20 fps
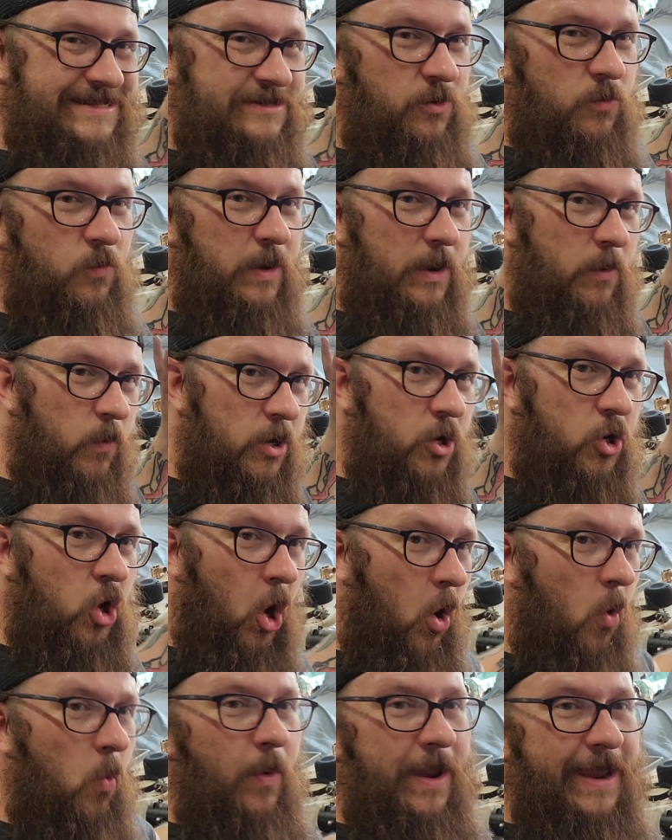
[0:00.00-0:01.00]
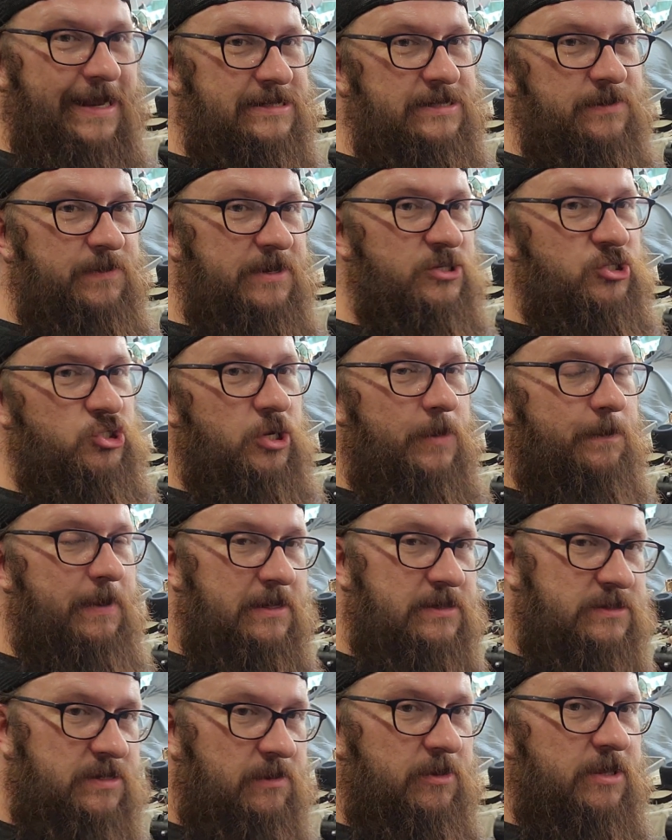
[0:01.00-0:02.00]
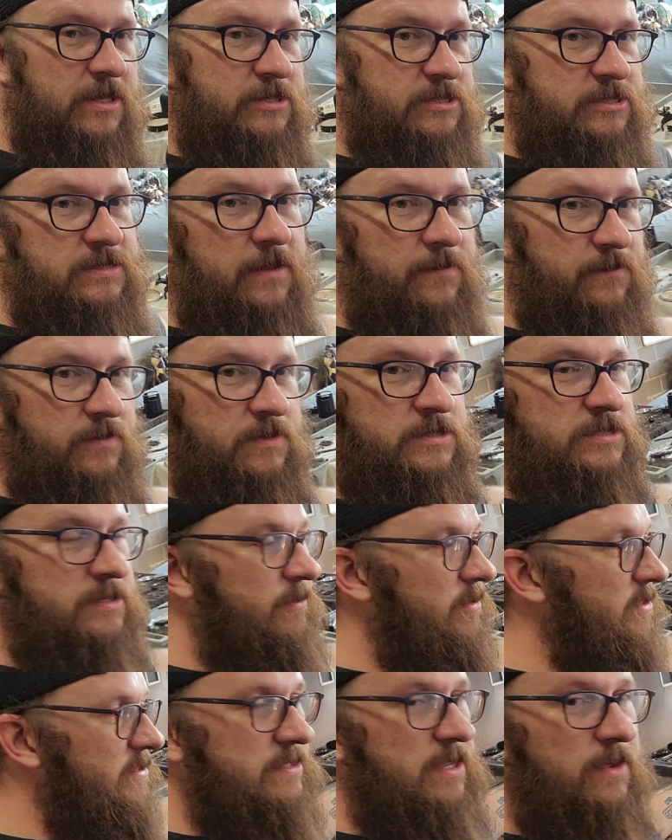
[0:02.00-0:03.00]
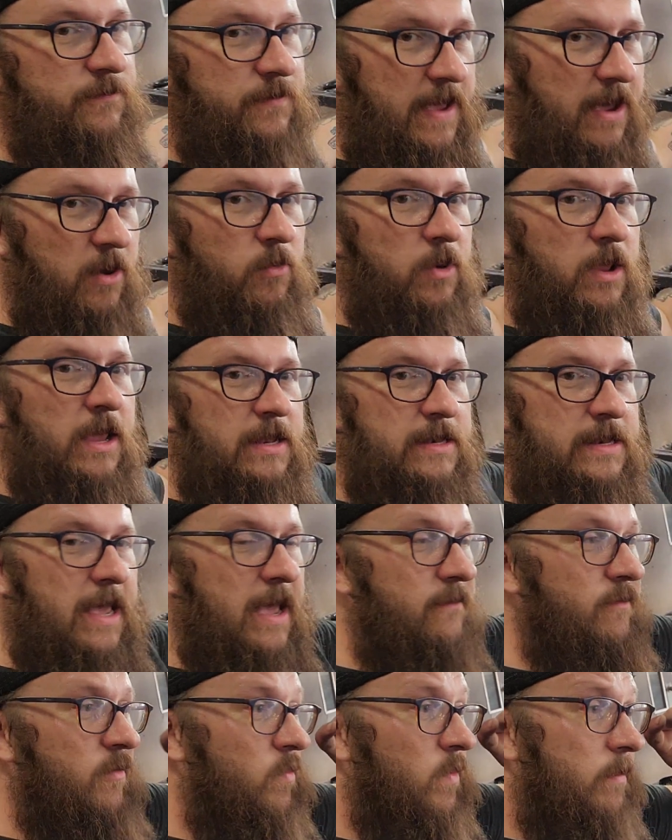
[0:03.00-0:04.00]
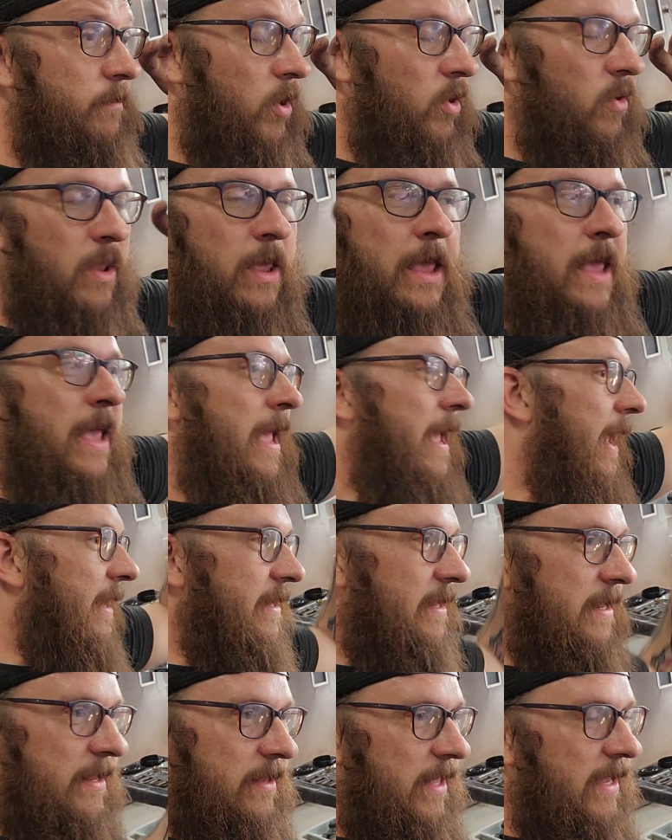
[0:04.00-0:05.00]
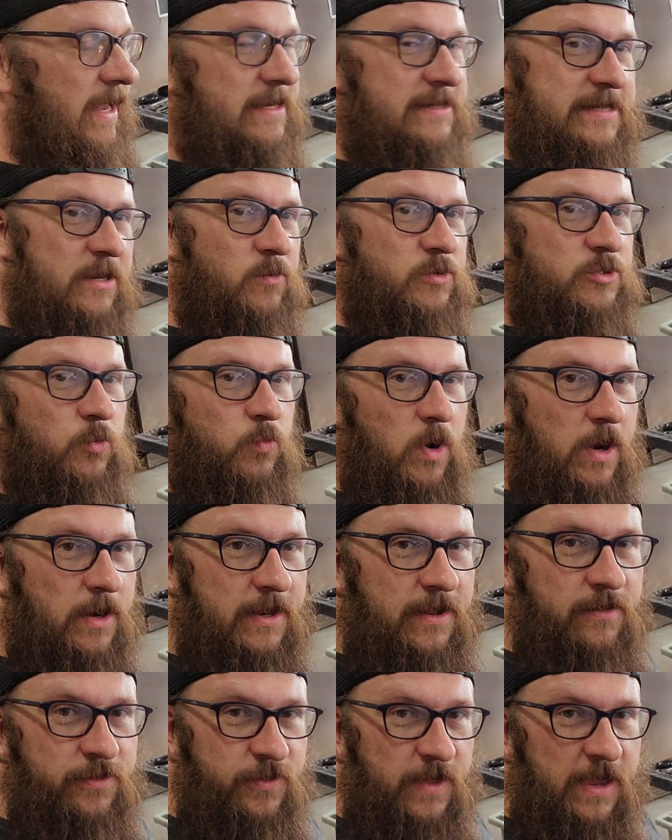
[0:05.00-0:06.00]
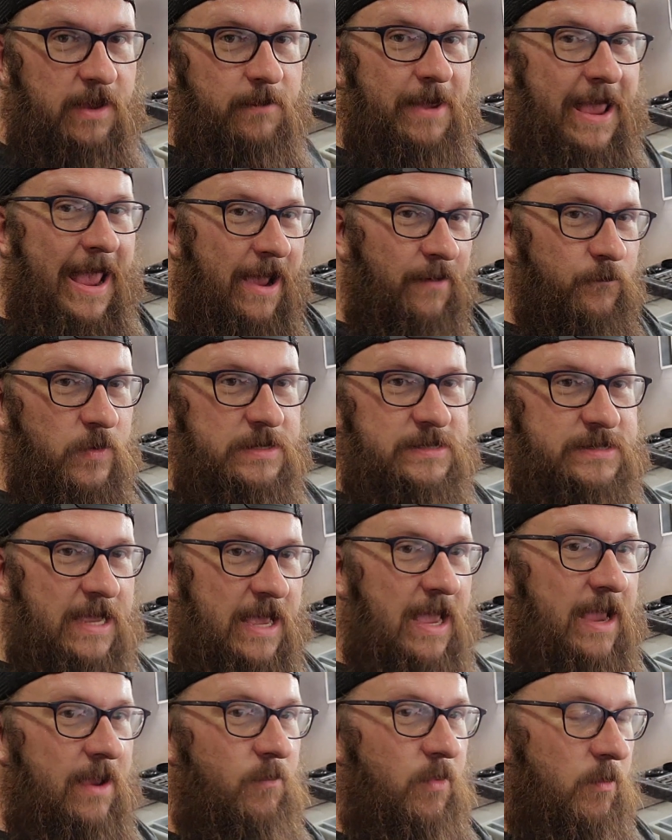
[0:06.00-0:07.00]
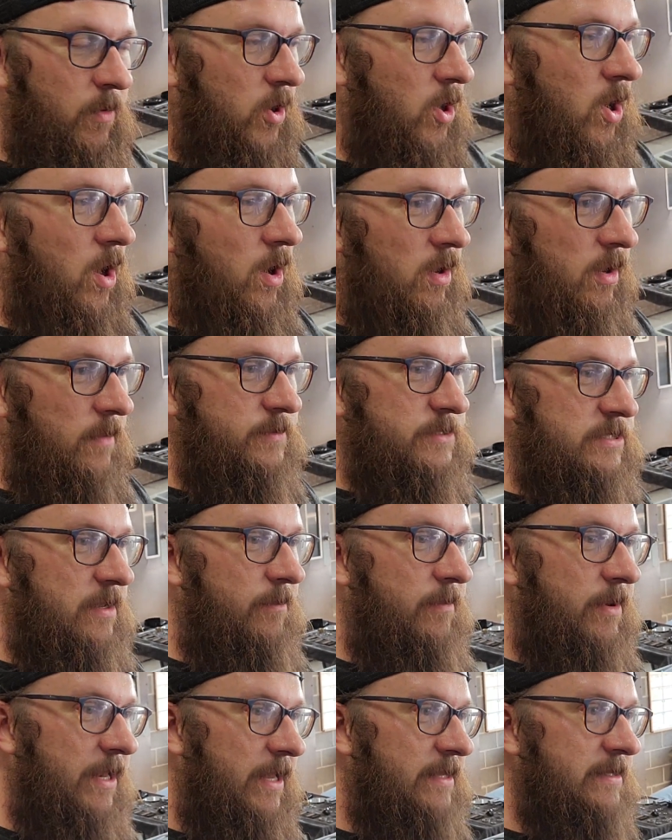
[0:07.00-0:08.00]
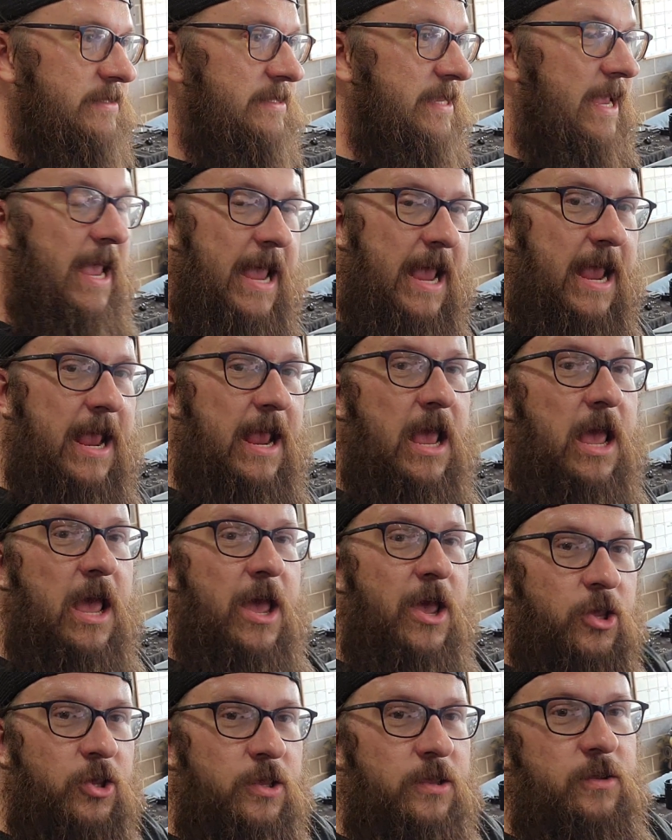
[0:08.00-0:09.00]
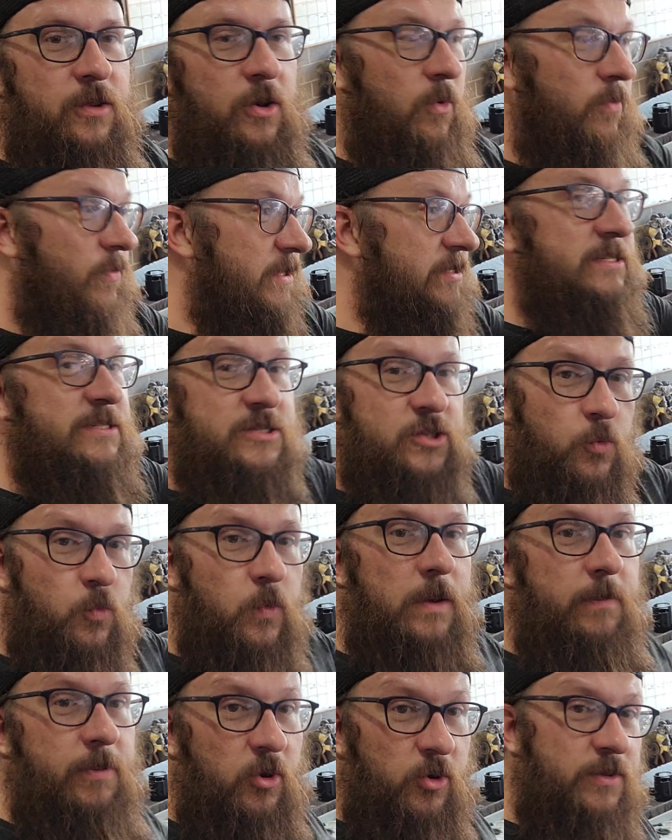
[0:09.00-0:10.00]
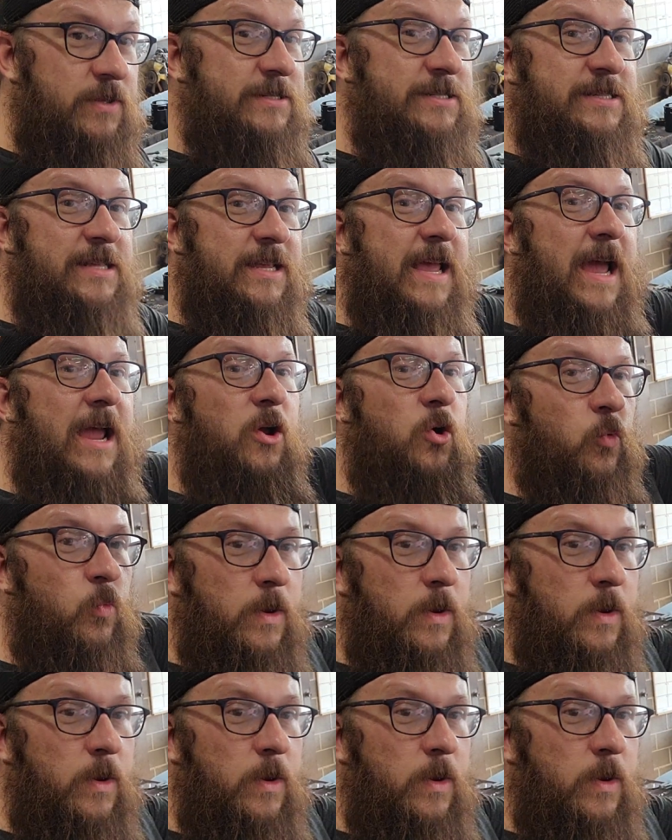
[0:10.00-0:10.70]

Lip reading: We were going to be shipping some of this stuff out to have it rebuilt. And like I said, it was a running theme. Every time we would call up somebody and say, hey, this is the rebuilder. This is the guy who